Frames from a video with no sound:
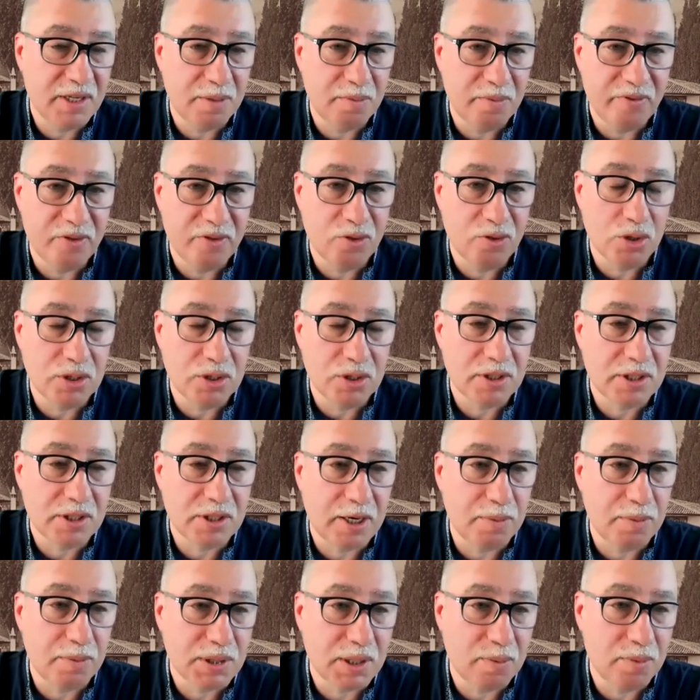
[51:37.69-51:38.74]
because
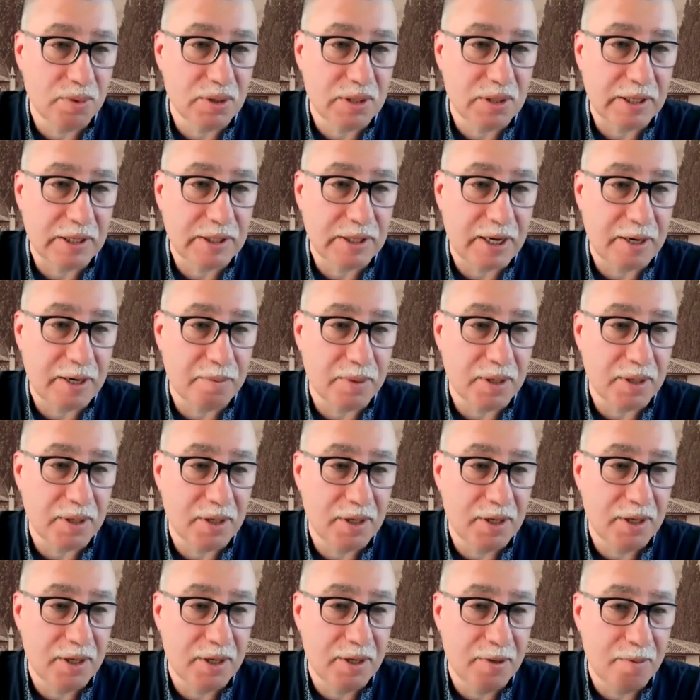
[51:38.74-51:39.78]
Ukraine is
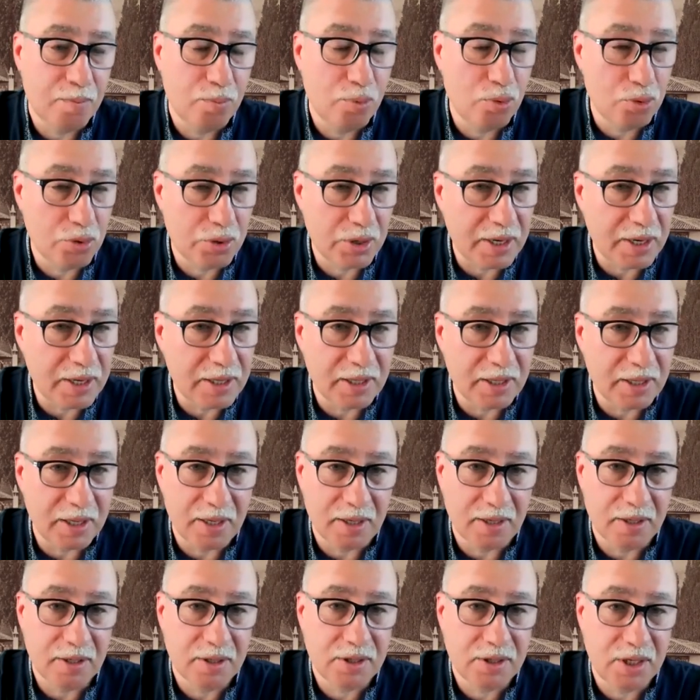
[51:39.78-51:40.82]
also multinational,
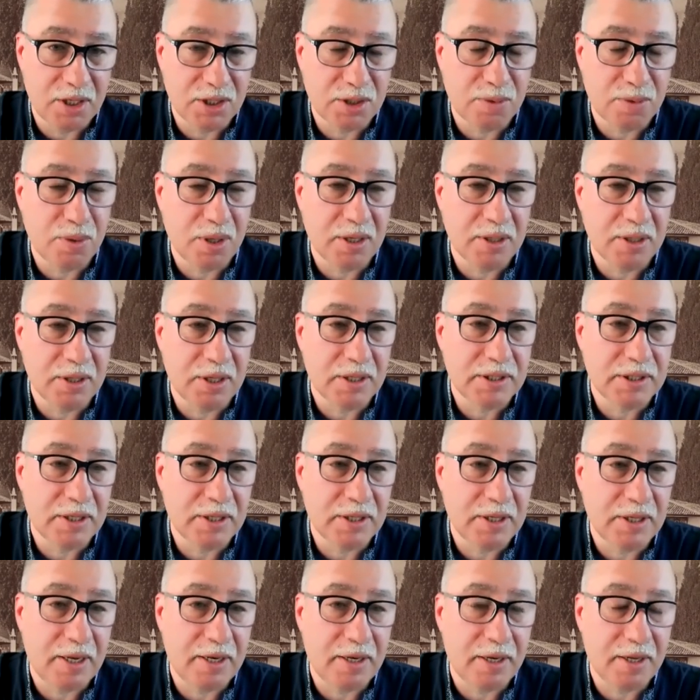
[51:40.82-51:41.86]
and
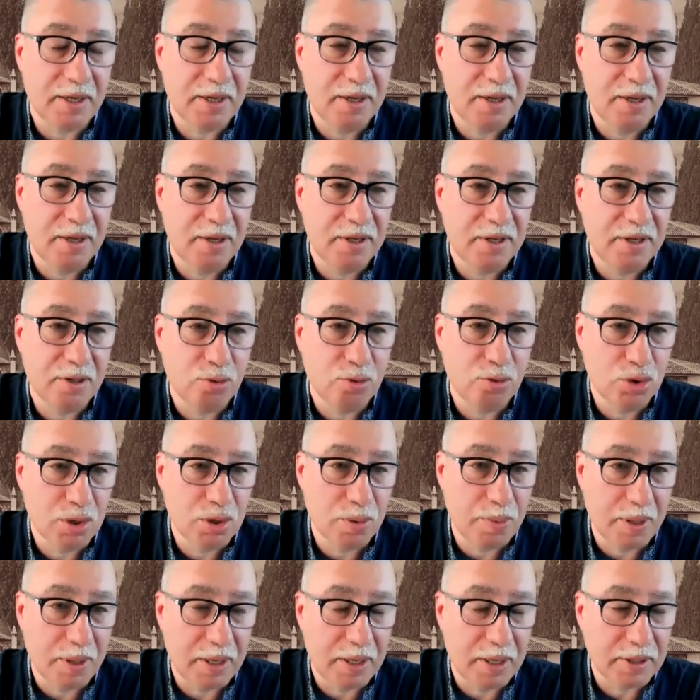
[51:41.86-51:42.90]
many national communities
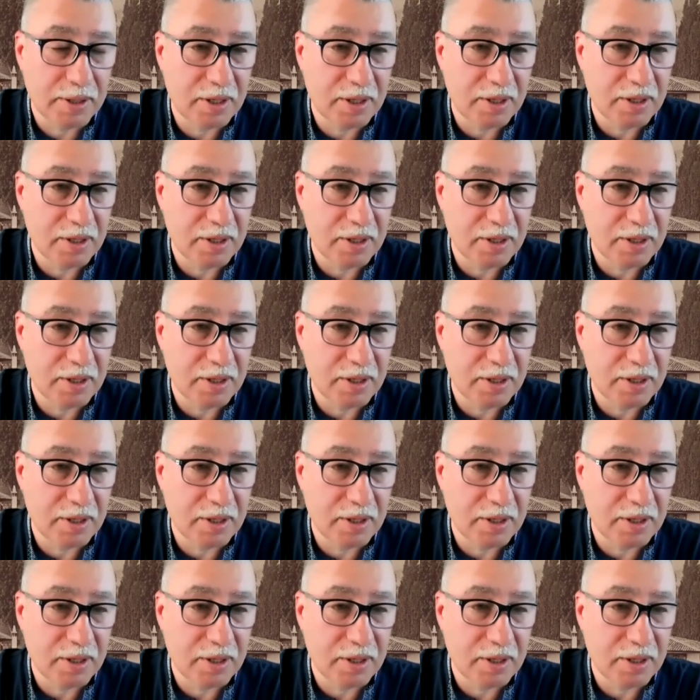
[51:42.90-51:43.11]
which